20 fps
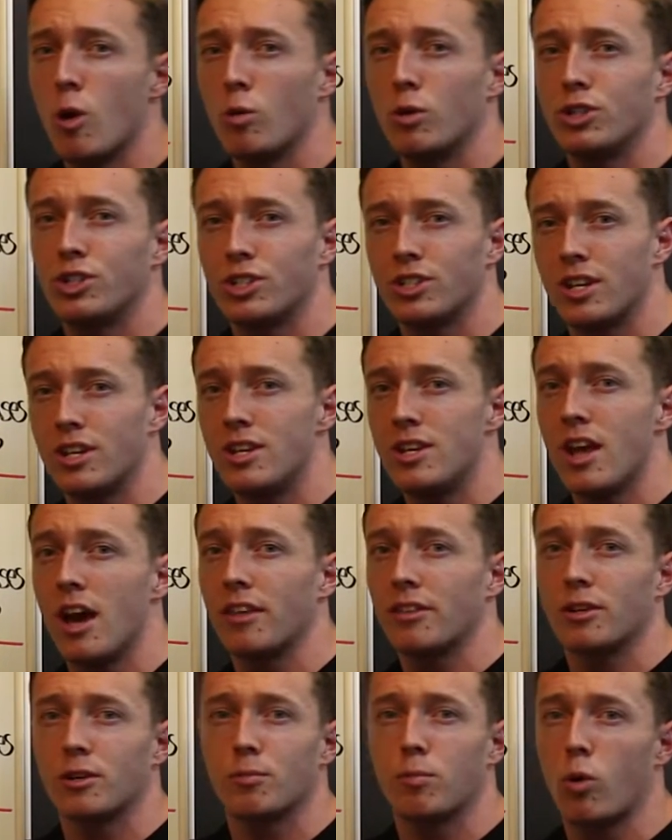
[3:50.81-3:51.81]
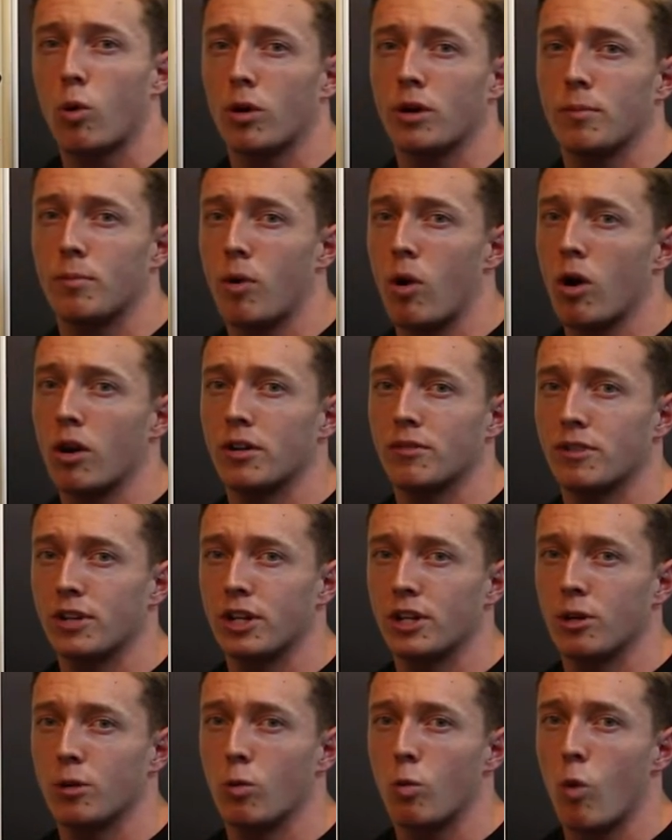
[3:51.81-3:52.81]
which is another important part of a
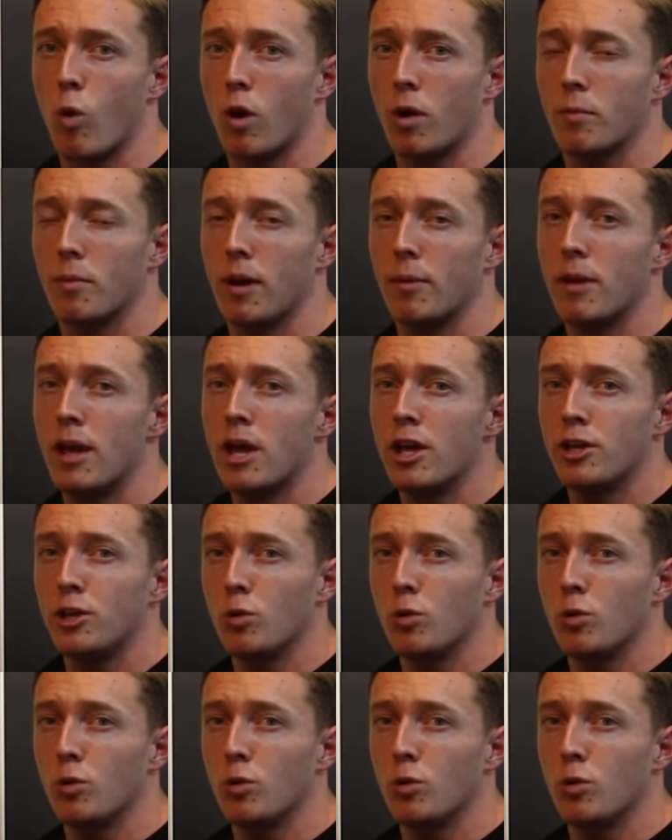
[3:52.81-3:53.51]
good warm-up.